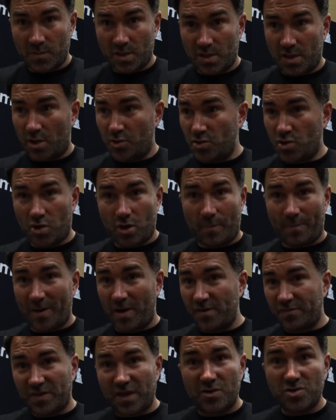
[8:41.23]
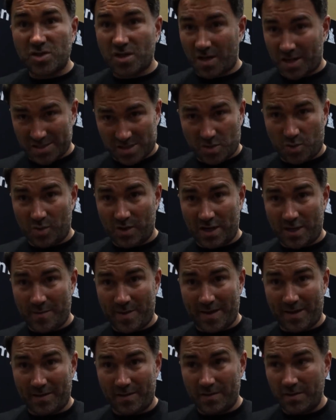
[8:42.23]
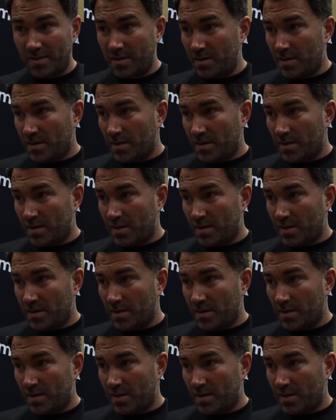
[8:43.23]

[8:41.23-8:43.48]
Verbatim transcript: You know, you've got both those guys calling him out.